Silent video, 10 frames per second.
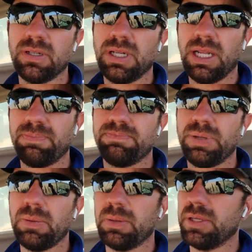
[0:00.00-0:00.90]
I
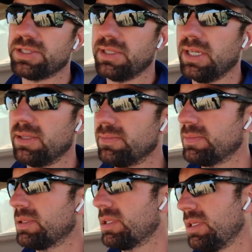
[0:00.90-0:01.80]
probably mentioned
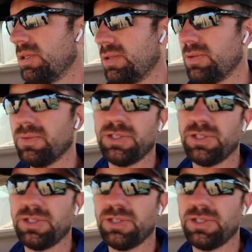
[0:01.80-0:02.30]
that.